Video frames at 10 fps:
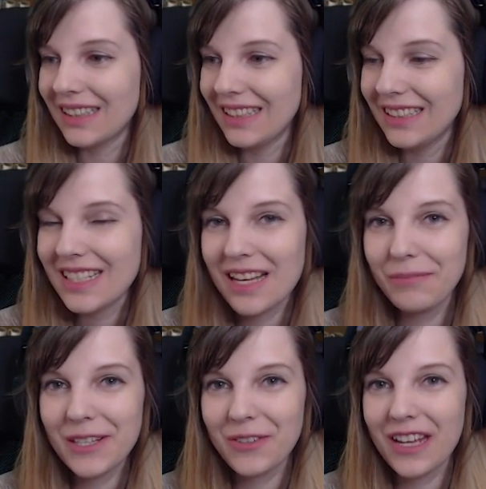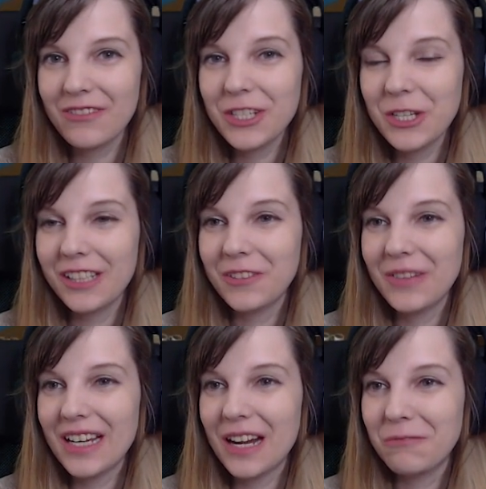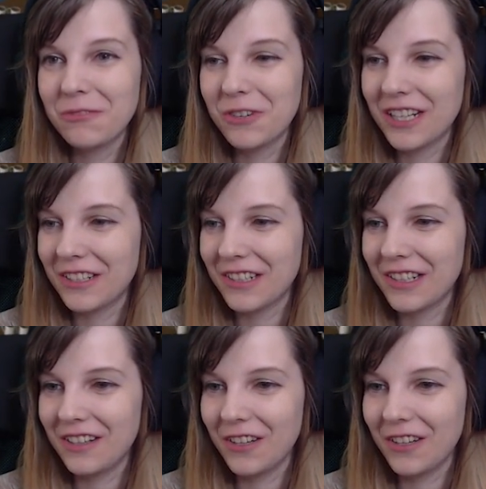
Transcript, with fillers: in this episode I will try to make up for the